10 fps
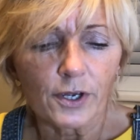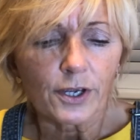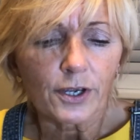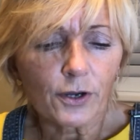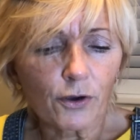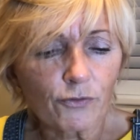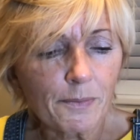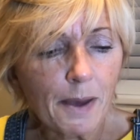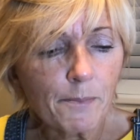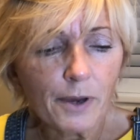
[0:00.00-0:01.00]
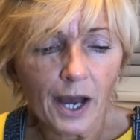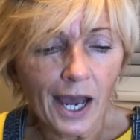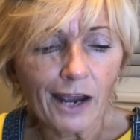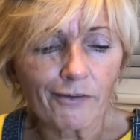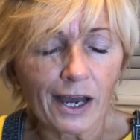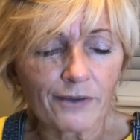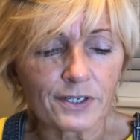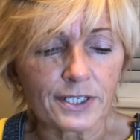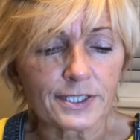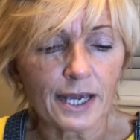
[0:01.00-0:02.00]
Remember, I arrived in
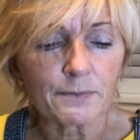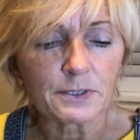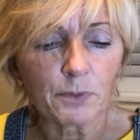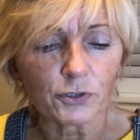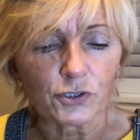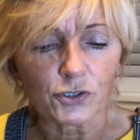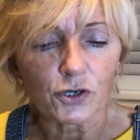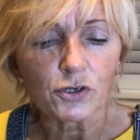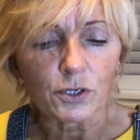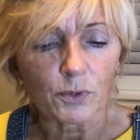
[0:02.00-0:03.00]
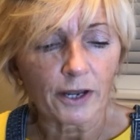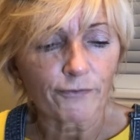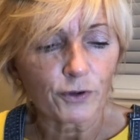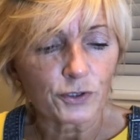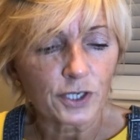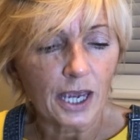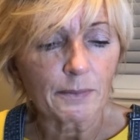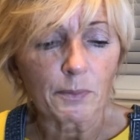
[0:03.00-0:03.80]
the same spot as you did when I first came here,